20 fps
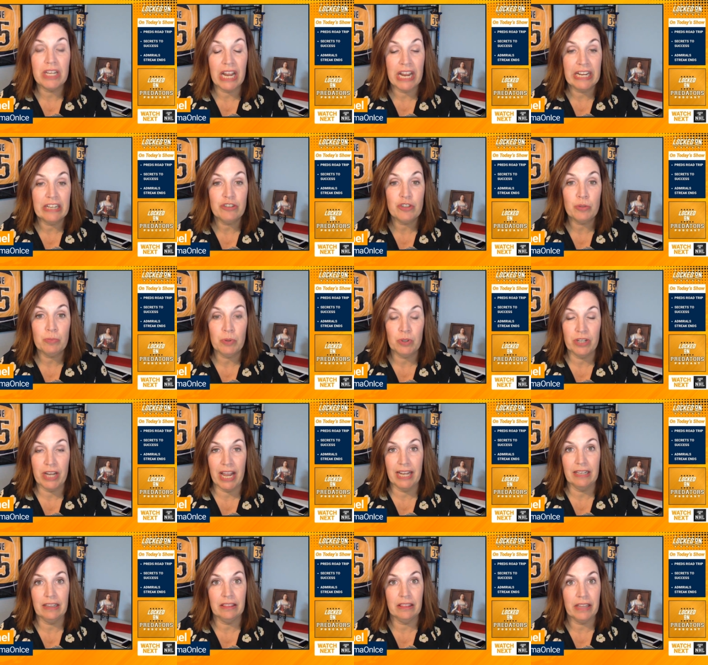Andrew
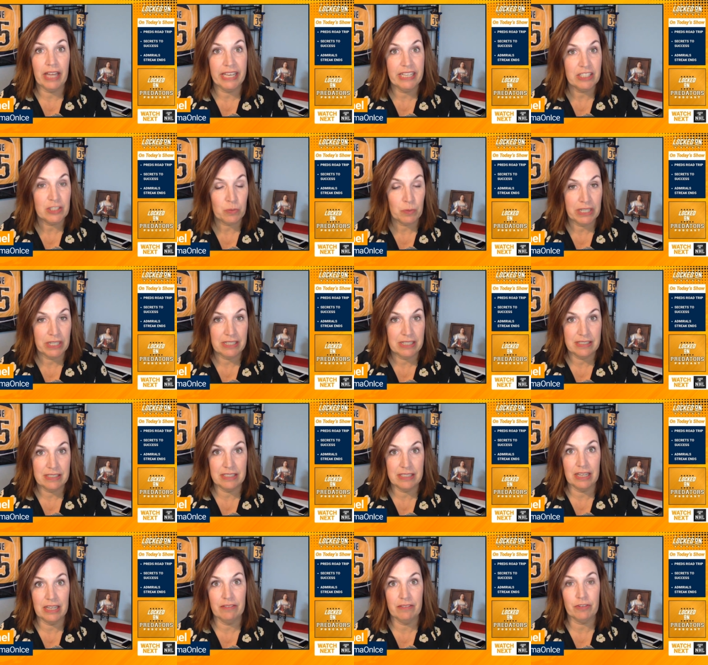Brunette likes what he is
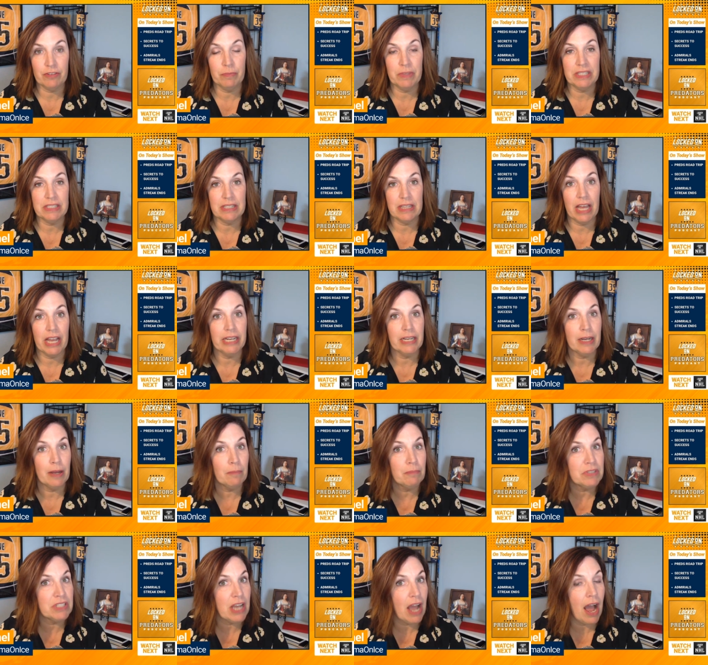seeing from this lineup
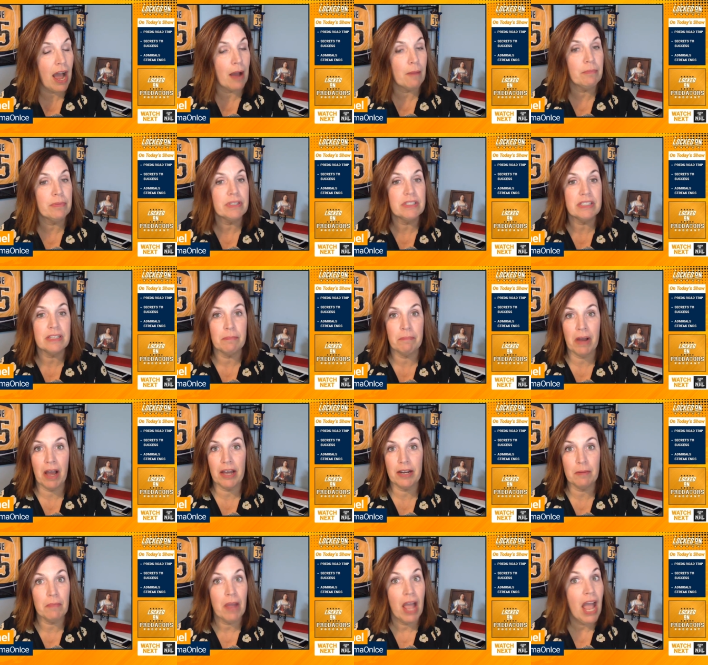top to
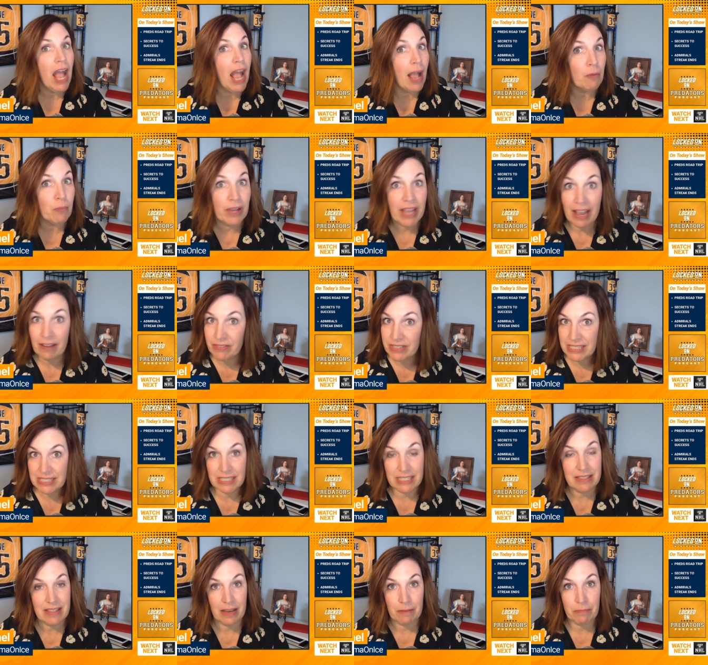bottom. And we haven't
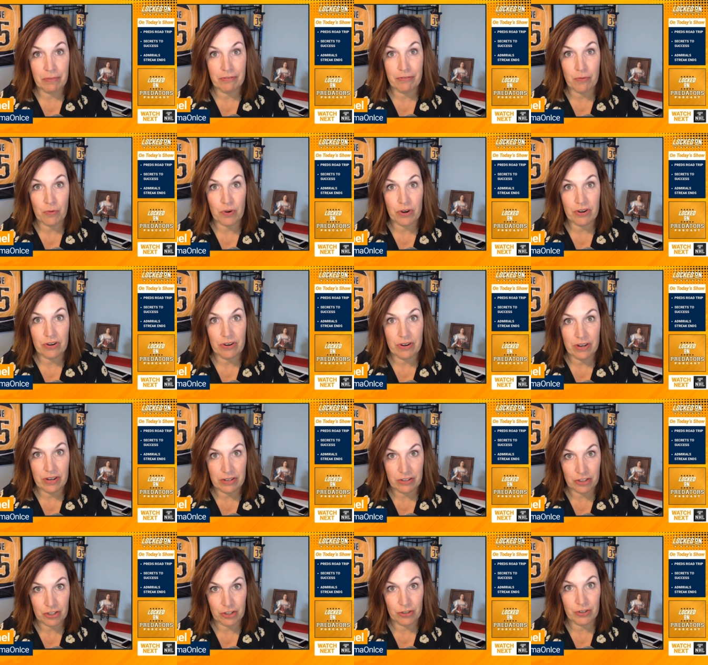seen that before
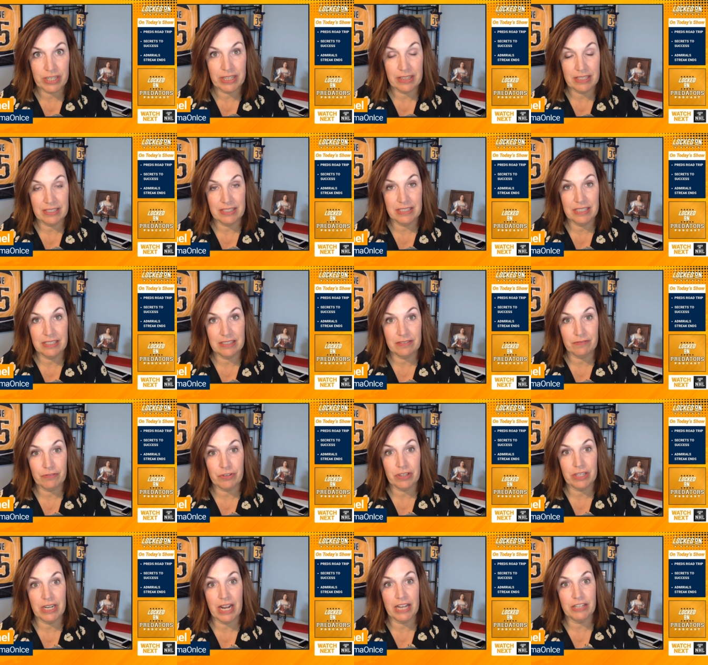during this season for the
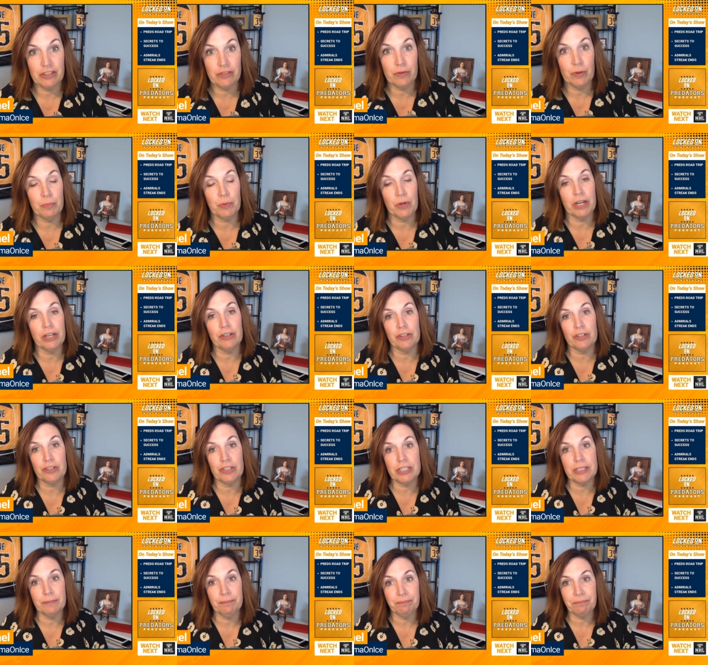Nashville mm.
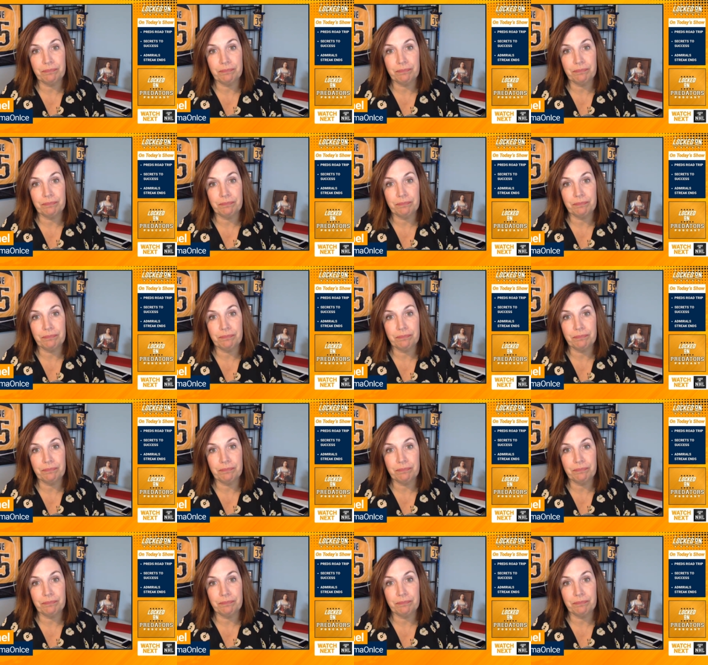Predators.